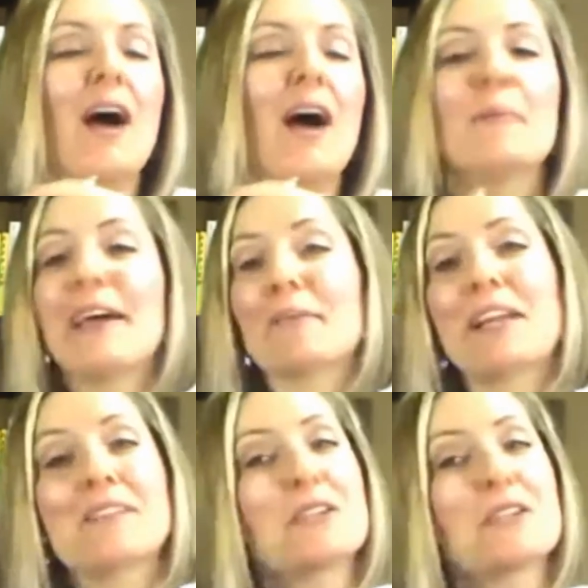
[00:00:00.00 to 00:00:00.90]
Matt, I'm
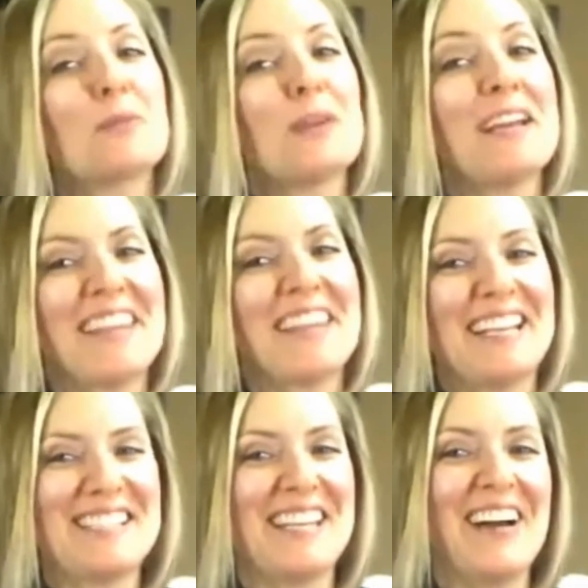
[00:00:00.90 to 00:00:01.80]
going to ask you to break
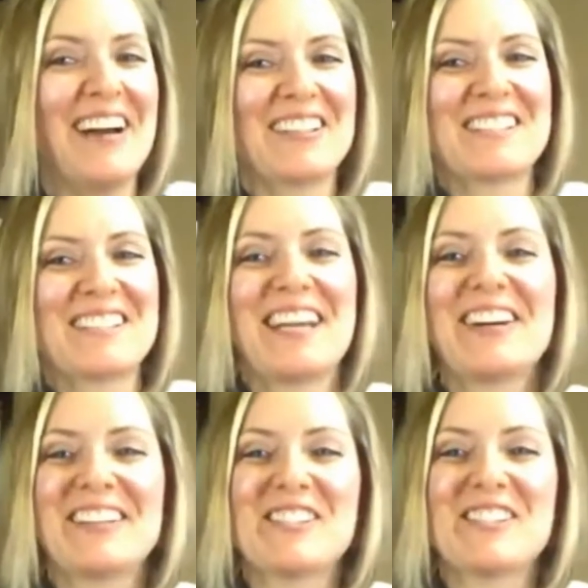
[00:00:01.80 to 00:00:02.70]
that down because
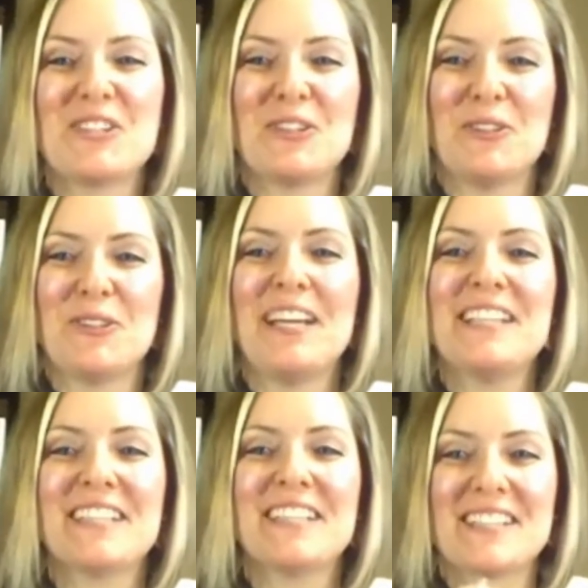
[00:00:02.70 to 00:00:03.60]
I heard two
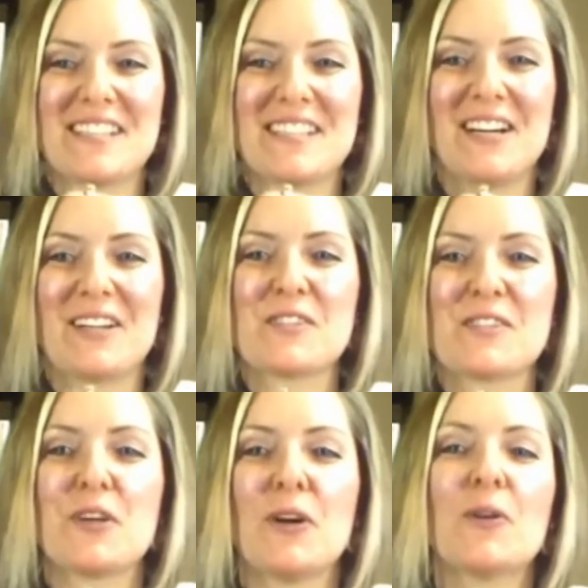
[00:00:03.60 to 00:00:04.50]
ideas
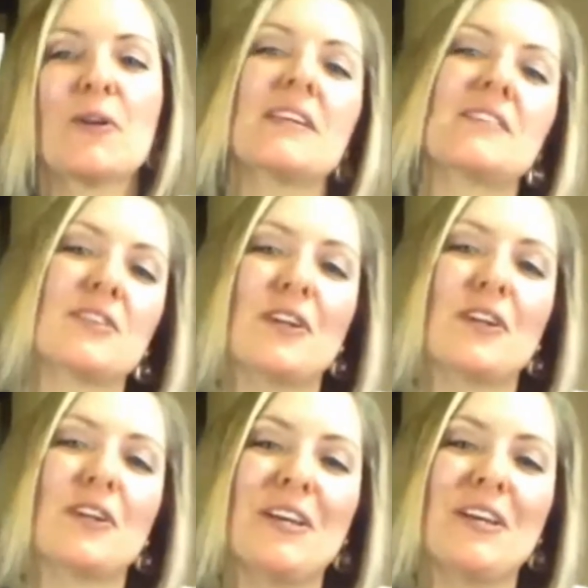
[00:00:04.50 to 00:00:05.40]
there. So is
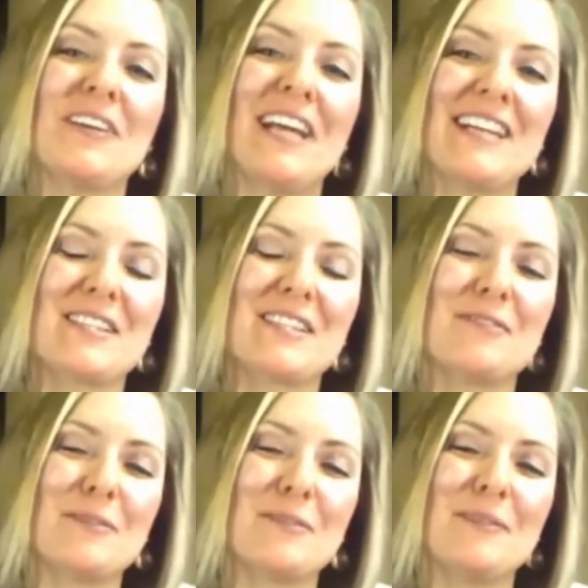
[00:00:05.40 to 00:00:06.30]
there another way you could
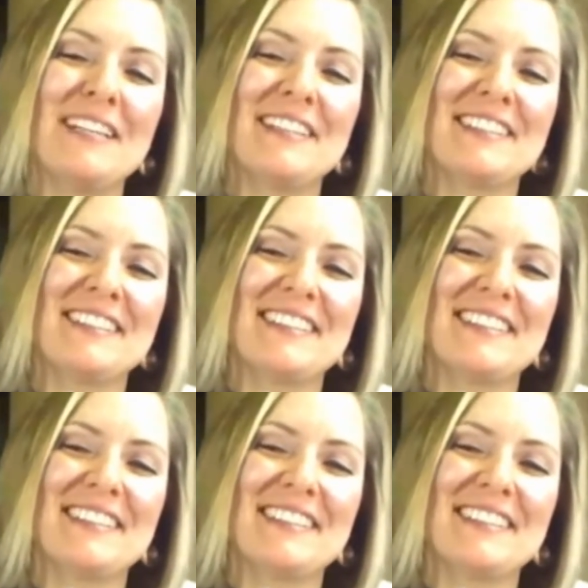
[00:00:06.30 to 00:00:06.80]
ask it for me?